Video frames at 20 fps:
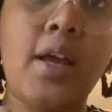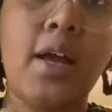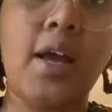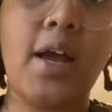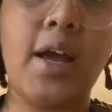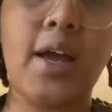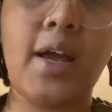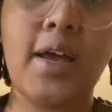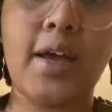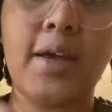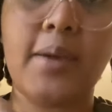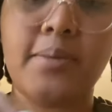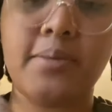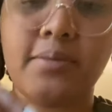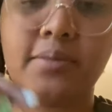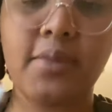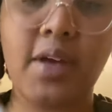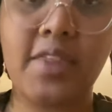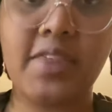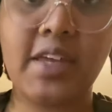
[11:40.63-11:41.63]
Um,
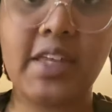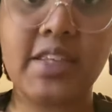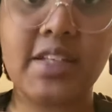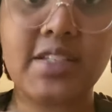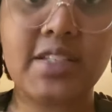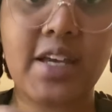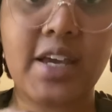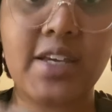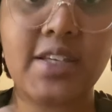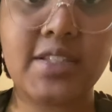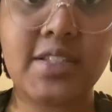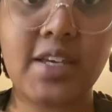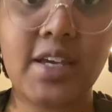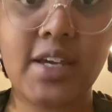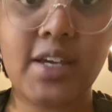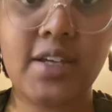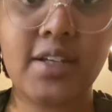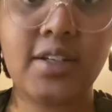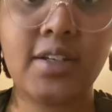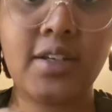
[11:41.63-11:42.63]
I think that's how you
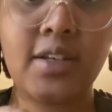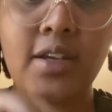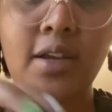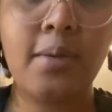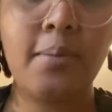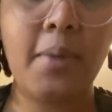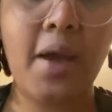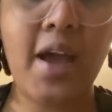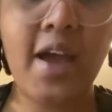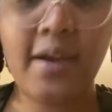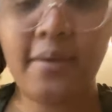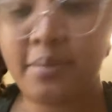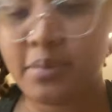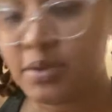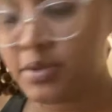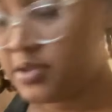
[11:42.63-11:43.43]
say it. I have blue